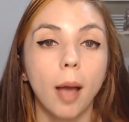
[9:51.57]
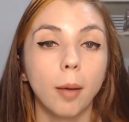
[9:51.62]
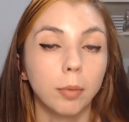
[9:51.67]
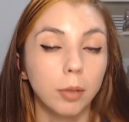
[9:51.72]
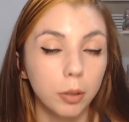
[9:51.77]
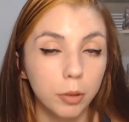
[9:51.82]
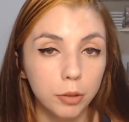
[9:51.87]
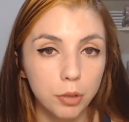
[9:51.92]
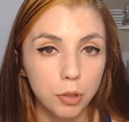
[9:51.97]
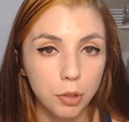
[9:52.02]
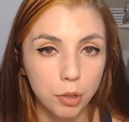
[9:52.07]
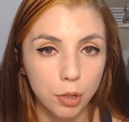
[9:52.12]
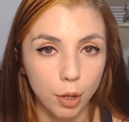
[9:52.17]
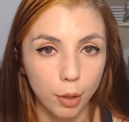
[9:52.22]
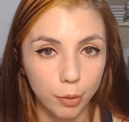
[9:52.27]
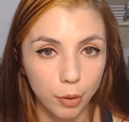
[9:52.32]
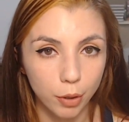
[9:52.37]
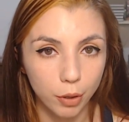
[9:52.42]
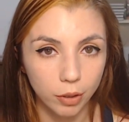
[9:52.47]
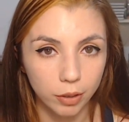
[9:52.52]
I'm going to
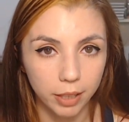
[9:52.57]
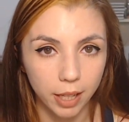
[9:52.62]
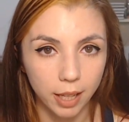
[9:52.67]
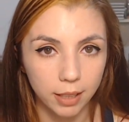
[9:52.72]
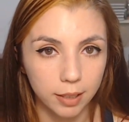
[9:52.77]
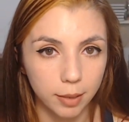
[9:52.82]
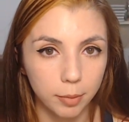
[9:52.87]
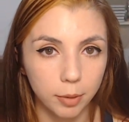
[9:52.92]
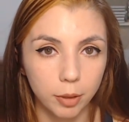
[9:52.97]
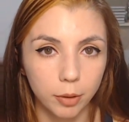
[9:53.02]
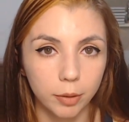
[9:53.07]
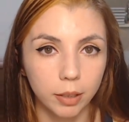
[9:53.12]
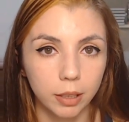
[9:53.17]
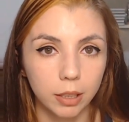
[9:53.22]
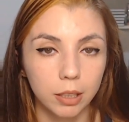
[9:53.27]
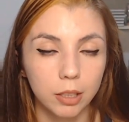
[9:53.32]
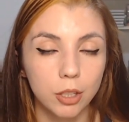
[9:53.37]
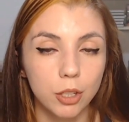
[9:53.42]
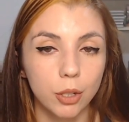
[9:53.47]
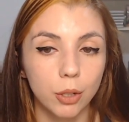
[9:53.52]
show you all that. I'm
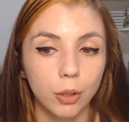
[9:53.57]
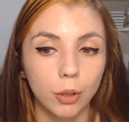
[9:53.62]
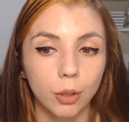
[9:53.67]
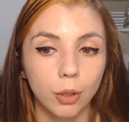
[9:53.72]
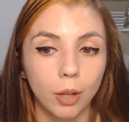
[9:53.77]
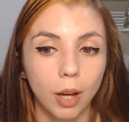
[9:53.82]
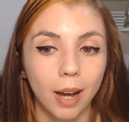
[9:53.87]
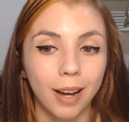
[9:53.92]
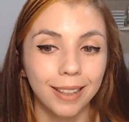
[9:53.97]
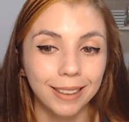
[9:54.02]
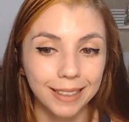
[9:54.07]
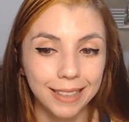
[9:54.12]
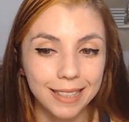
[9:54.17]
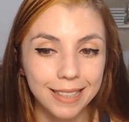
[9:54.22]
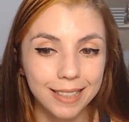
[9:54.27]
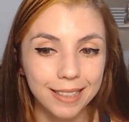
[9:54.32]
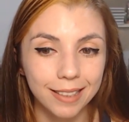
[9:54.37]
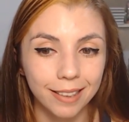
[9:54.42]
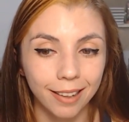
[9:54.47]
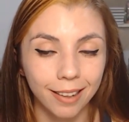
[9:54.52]
going to
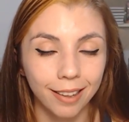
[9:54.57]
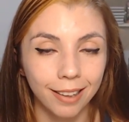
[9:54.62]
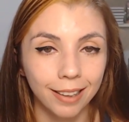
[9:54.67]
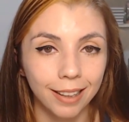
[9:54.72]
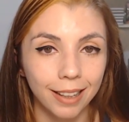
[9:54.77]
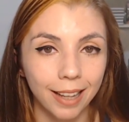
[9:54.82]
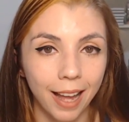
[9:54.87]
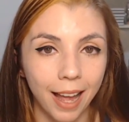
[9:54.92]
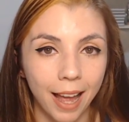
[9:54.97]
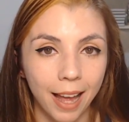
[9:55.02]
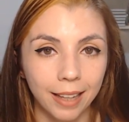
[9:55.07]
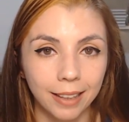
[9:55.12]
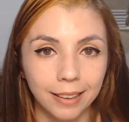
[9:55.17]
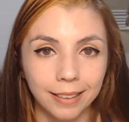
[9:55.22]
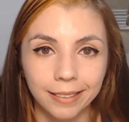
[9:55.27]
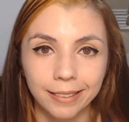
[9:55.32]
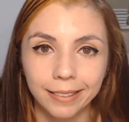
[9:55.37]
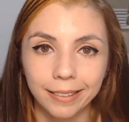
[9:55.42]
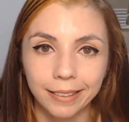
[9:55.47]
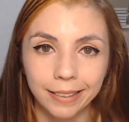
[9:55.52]
uninstall
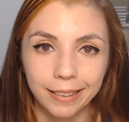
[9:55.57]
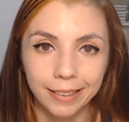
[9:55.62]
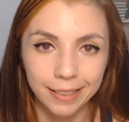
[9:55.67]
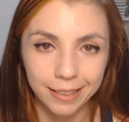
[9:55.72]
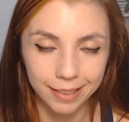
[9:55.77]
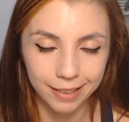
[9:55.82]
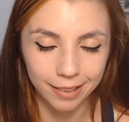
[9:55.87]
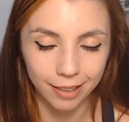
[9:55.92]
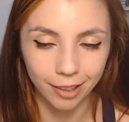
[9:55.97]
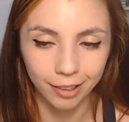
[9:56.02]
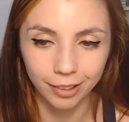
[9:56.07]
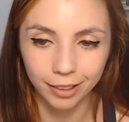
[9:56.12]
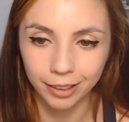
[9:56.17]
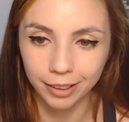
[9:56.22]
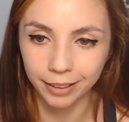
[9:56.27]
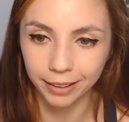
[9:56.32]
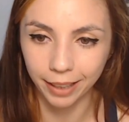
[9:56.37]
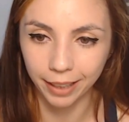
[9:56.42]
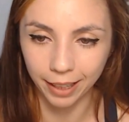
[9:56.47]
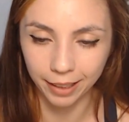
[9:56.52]
and install
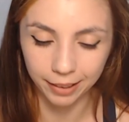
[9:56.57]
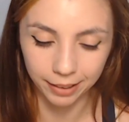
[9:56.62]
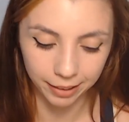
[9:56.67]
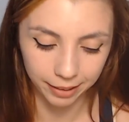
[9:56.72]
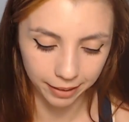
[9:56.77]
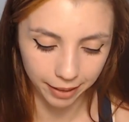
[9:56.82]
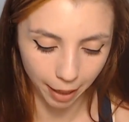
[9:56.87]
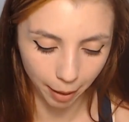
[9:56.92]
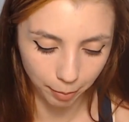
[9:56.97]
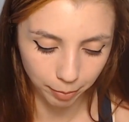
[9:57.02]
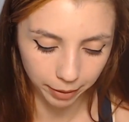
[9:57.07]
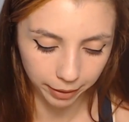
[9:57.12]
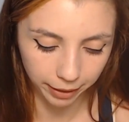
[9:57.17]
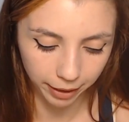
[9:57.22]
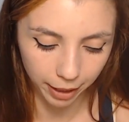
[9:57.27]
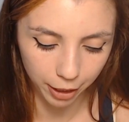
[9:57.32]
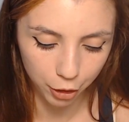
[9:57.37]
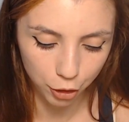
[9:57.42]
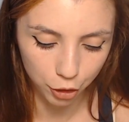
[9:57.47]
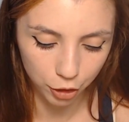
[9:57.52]
again the
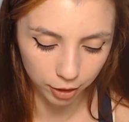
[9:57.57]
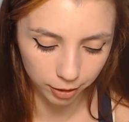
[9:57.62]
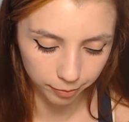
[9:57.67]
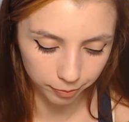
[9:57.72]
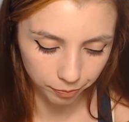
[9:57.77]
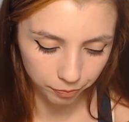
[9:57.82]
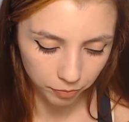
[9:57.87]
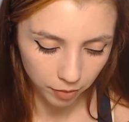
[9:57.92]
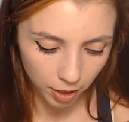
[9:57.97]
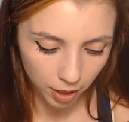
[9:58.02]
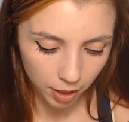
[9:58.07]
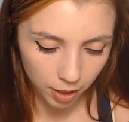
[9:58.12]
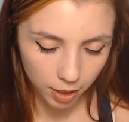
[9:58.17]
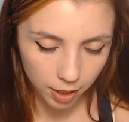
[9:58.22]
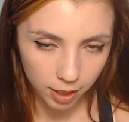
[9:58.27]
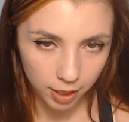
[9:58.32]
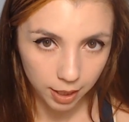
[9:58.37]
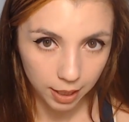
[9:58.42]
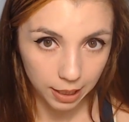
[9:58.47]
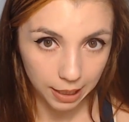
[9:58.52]
application.
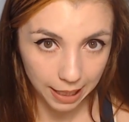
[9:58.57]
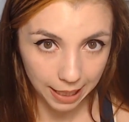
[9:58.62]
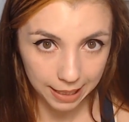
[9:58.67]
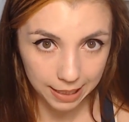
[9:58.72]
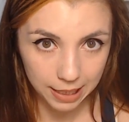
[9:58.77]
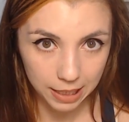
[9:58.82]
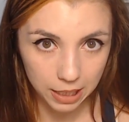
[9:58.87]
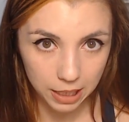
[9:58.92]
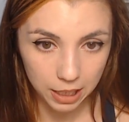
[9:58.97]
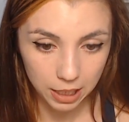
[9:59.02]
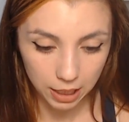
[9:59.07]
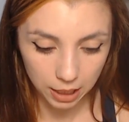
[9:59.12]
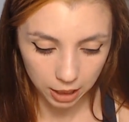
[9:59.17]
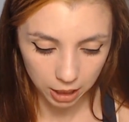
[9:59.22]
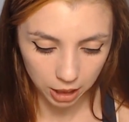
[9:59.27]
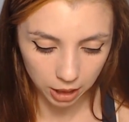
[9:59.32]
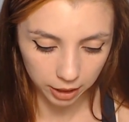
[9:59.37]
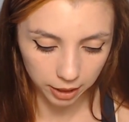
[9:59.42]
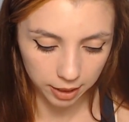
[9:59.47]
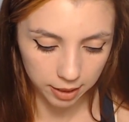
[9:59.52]
Let's
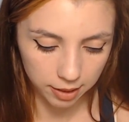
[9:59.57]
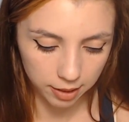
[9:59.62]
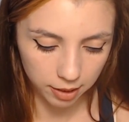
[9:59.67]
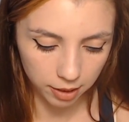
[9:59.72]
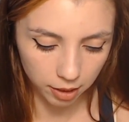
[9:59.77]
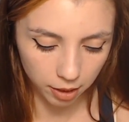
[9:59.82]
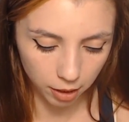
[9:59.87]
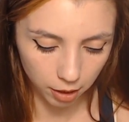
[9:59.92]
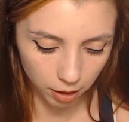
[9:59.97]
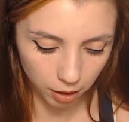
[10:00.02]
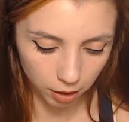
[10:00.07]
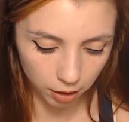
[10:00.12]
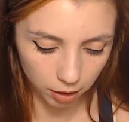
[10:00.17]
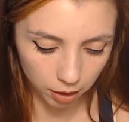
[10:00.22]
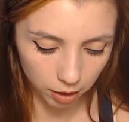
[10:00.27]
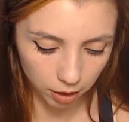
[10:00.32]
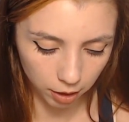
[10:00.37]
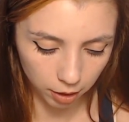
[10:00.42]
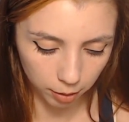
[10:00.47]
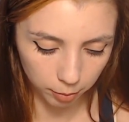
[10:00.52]
uninstall.
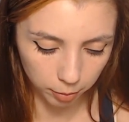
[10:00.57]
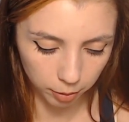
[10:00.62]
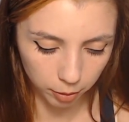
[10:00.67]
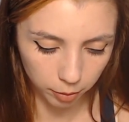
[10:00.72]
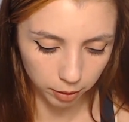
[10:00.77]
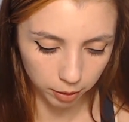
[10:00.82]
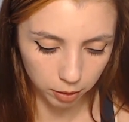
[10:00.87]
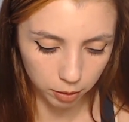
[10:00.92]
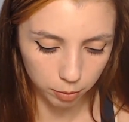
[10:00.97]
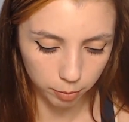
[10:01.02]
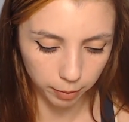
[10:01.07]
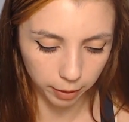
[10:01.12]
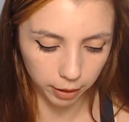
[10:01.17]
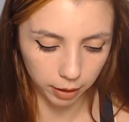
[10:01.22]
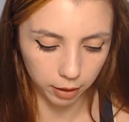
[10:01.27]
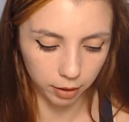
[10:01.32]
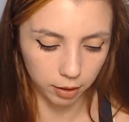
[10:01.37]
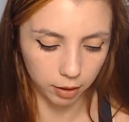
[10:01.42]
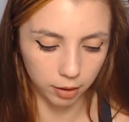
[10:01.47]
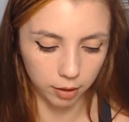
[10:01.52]
I'm going to
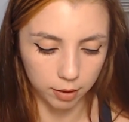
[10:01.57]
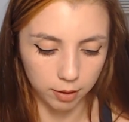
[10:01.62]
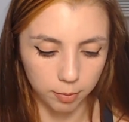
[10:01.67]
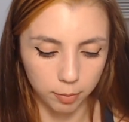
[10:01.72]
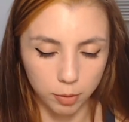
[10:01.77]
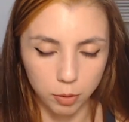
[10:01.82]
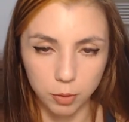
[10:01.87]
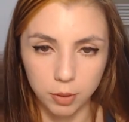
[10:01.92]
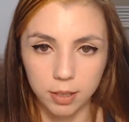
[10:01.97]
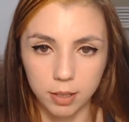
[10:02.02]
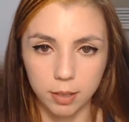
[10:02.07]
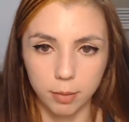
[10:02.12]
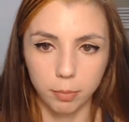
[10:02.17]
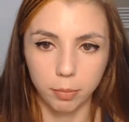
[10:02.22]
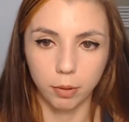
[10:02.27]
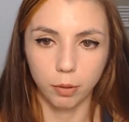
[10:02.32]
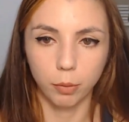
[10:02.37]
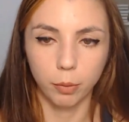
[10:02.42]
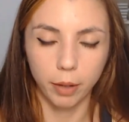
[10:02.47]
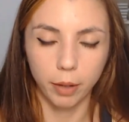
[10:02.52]
make it in the most simple